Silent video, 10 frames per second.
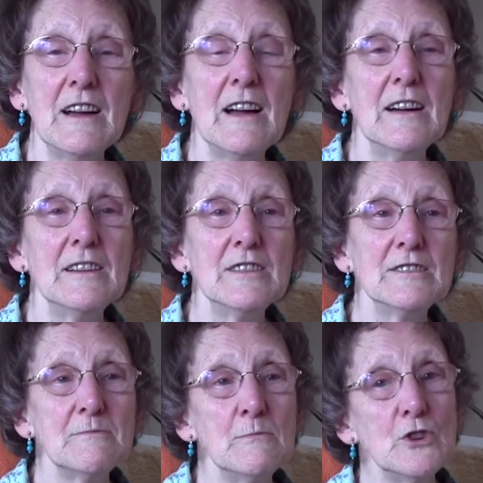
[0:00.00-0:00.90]

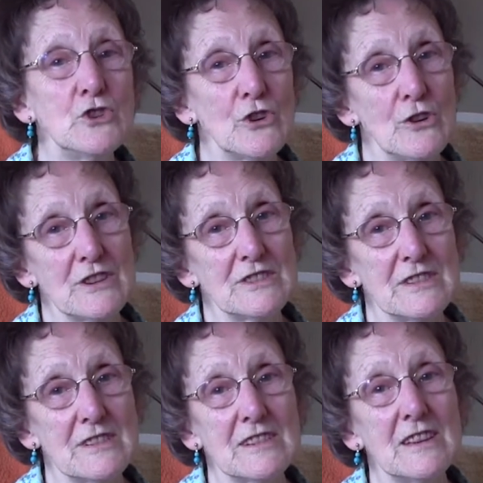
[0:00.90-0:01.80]
and
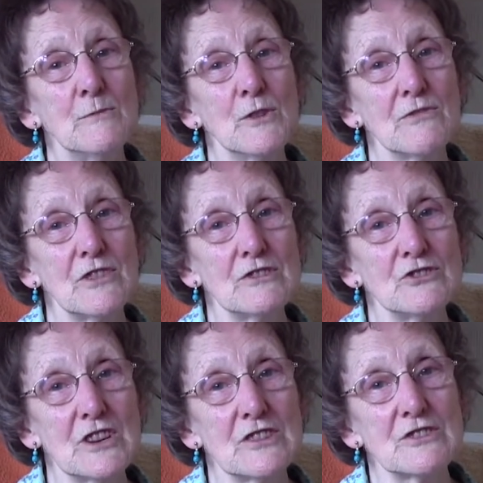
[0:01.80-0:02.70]
majority came off their
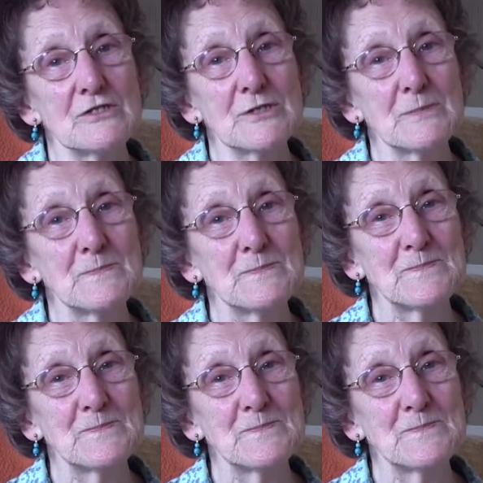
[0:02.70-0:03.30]
injections.